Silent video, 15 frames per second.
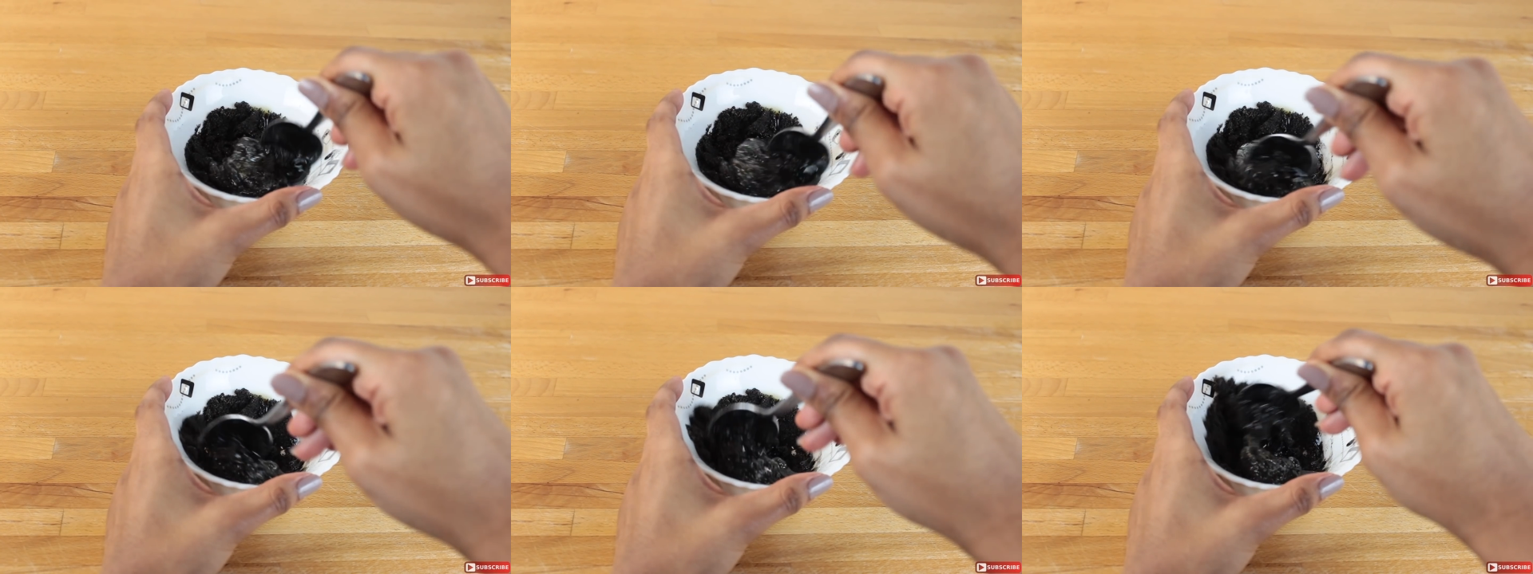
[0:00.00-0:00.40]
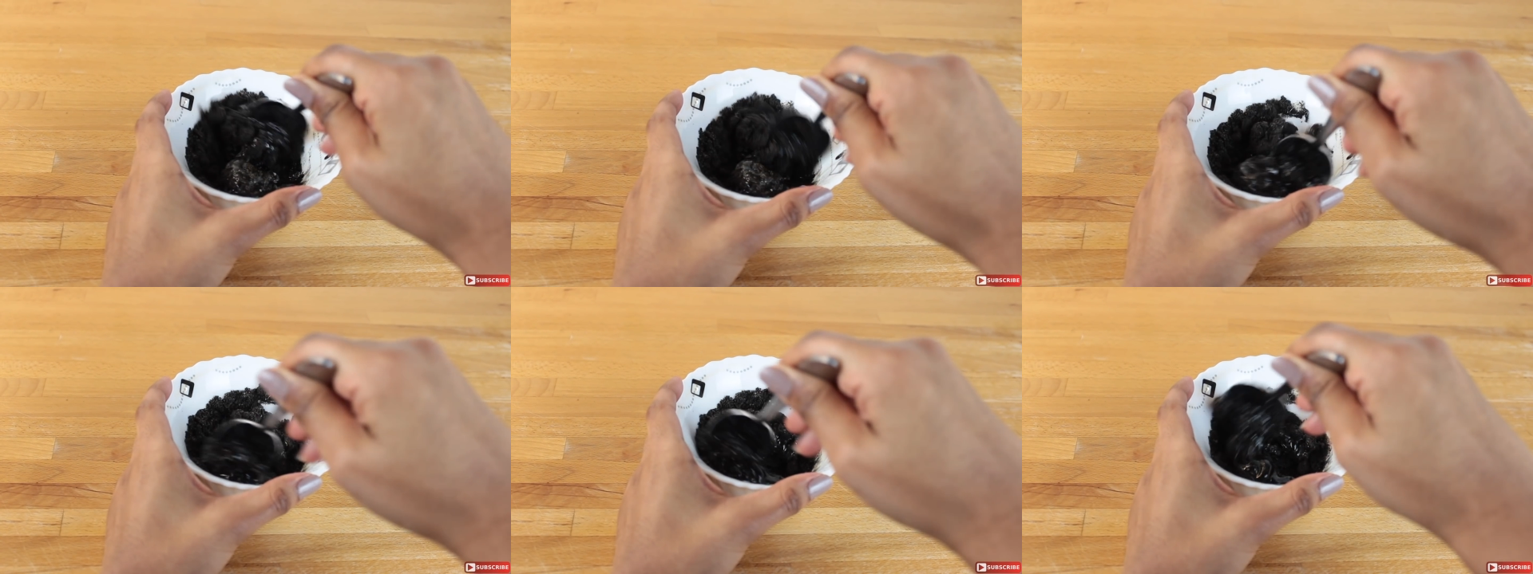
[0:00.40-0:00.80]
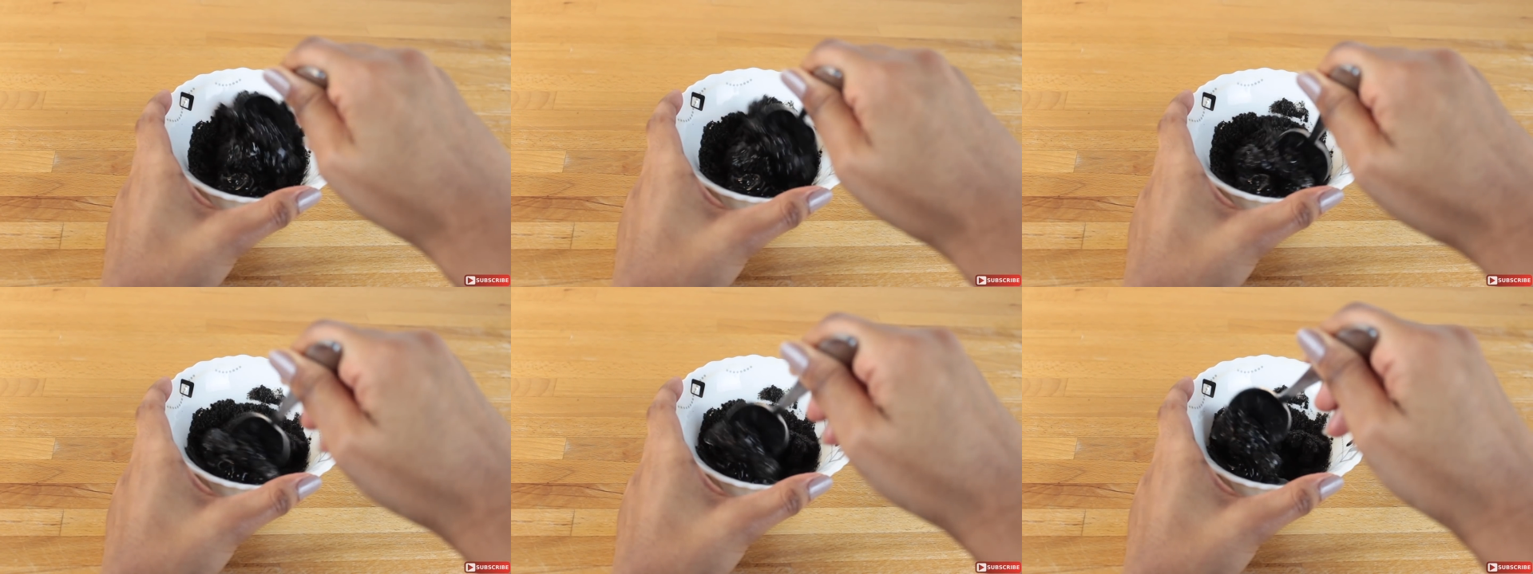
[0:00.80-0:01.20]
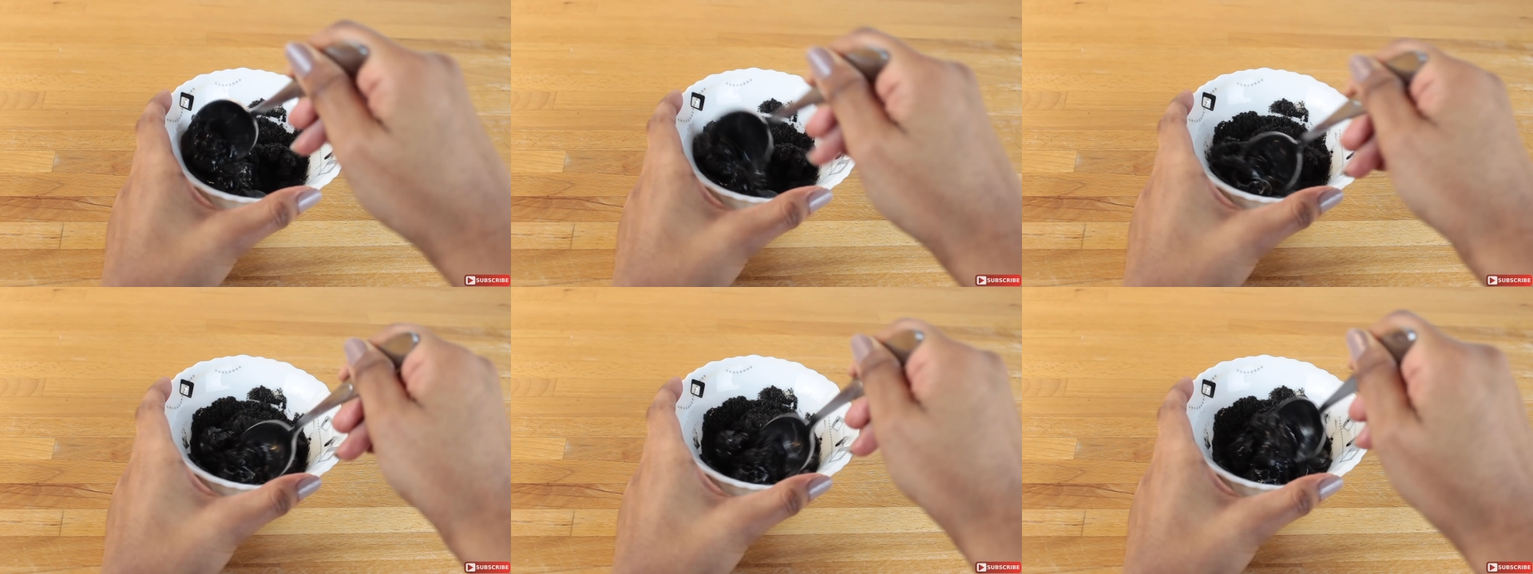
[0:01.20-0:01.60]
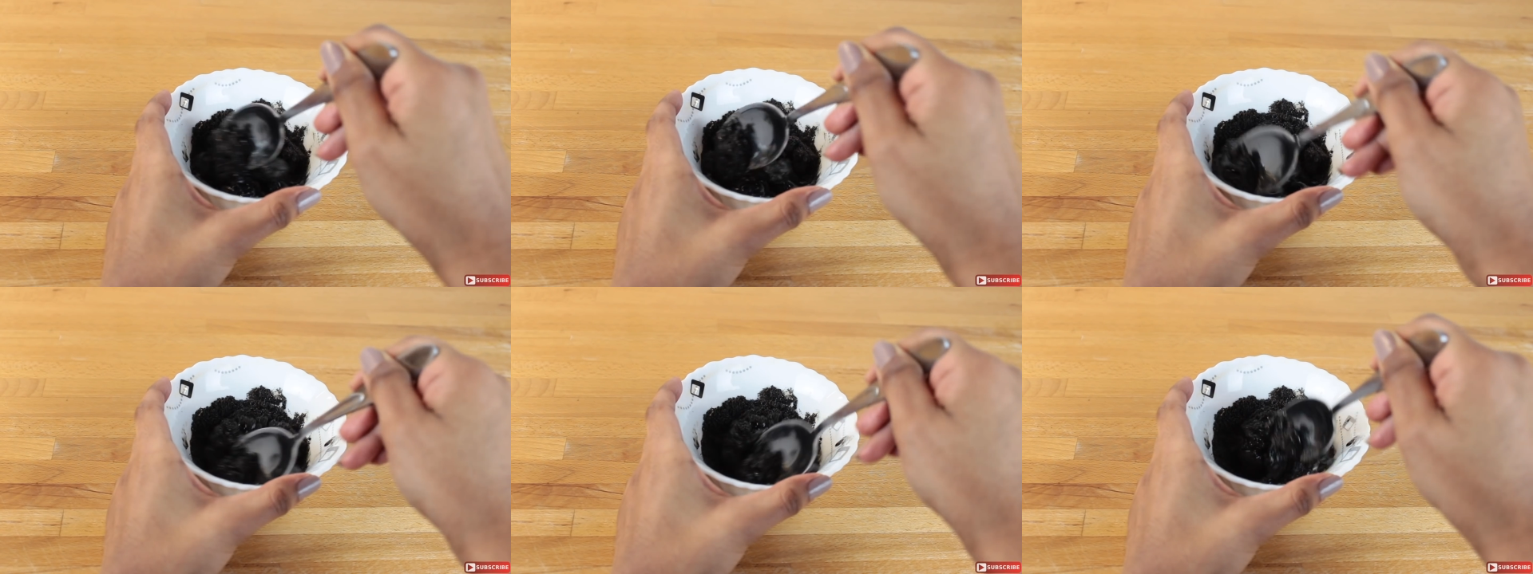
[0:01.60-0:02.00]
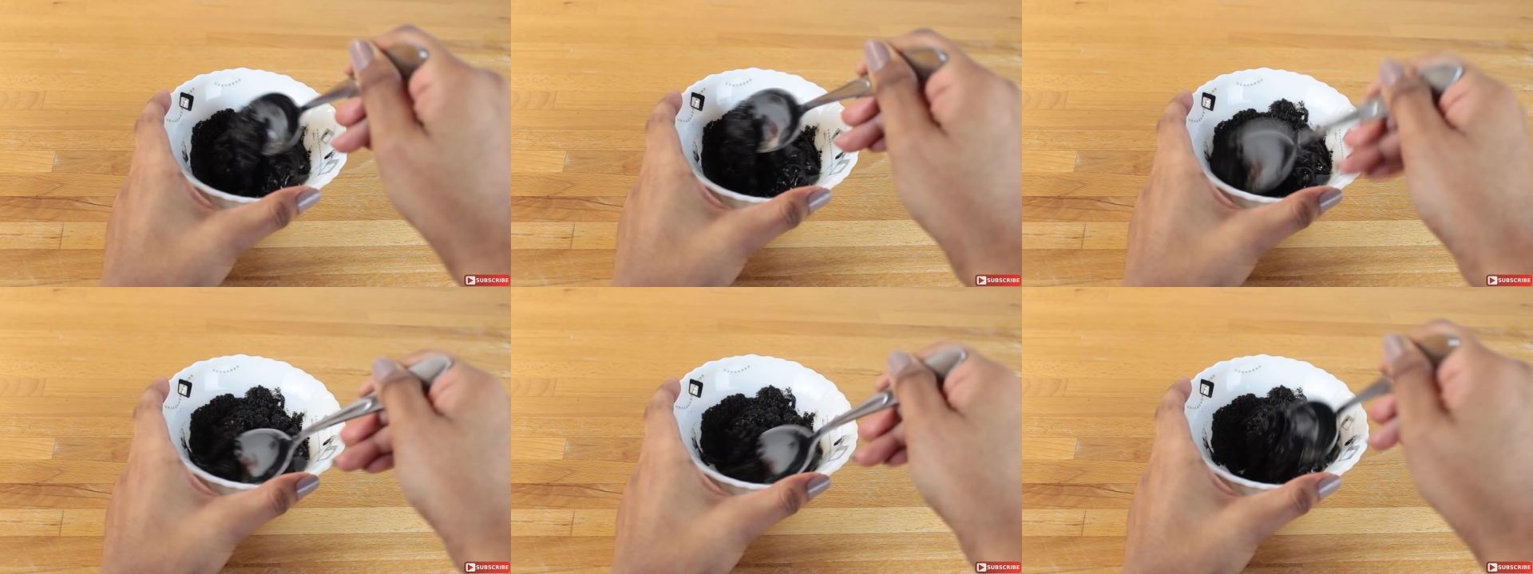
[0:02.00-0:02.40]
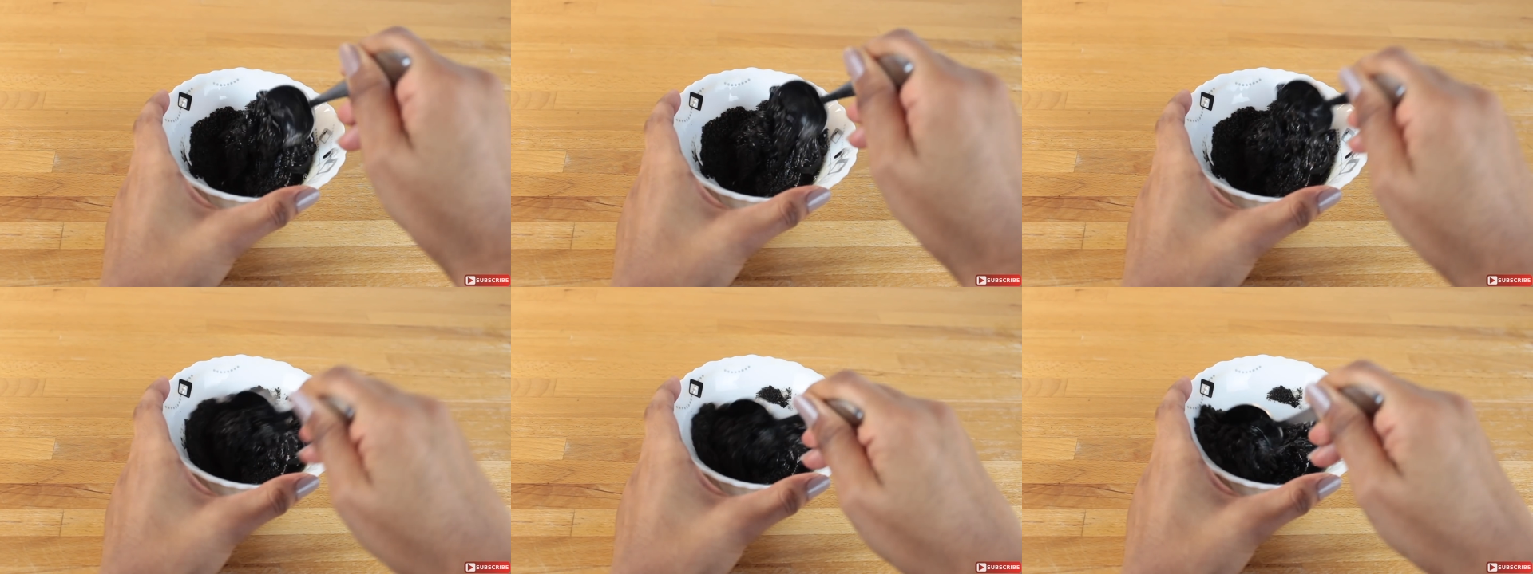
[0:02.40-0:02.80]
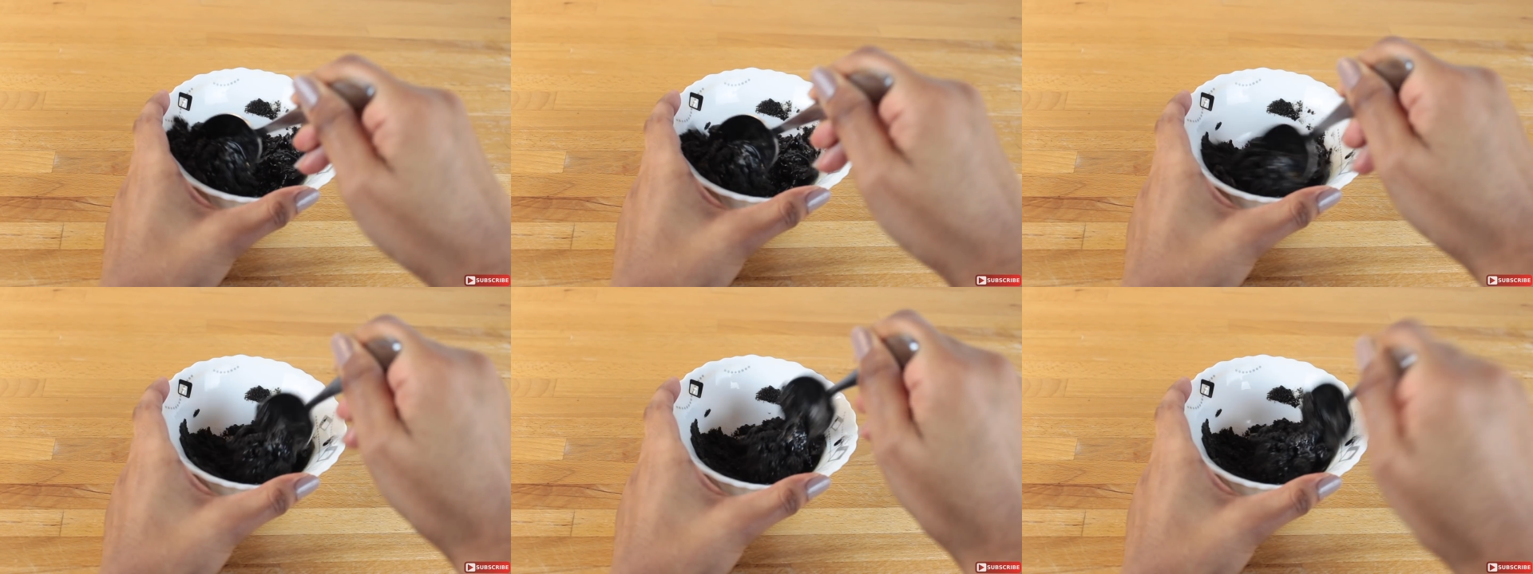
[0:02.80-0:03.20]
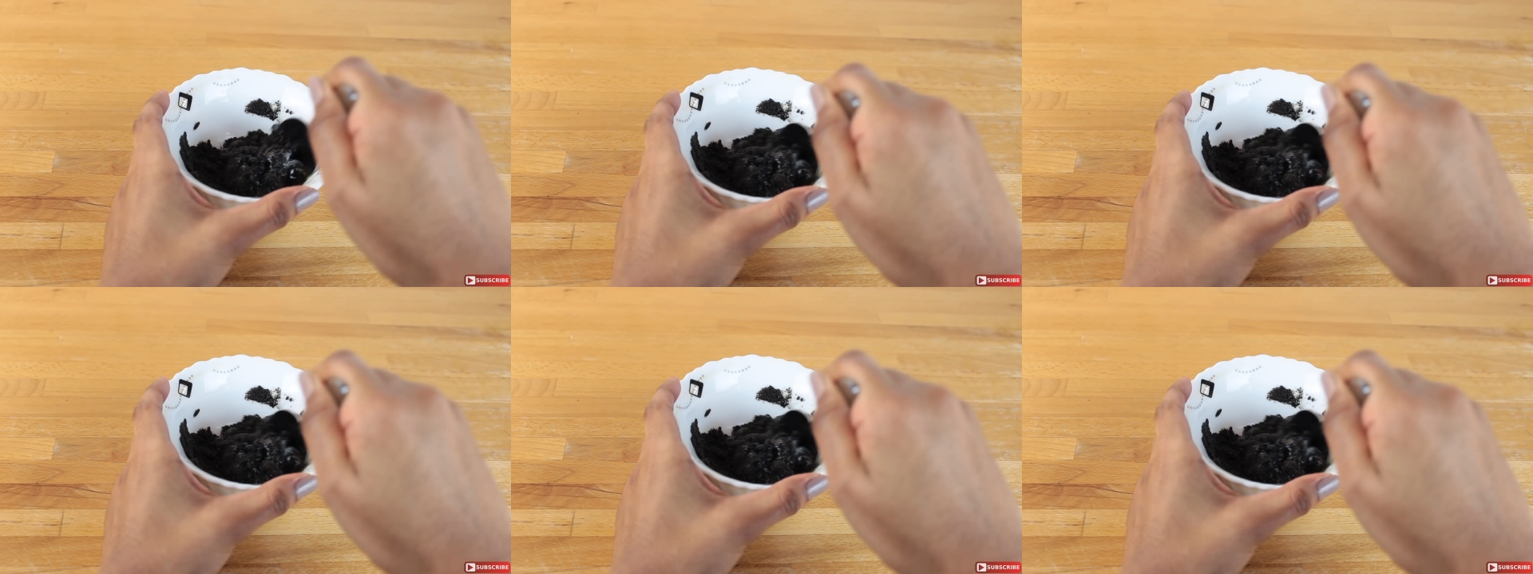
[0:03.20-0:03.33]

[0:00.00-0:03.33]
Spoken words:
(no speaker visible)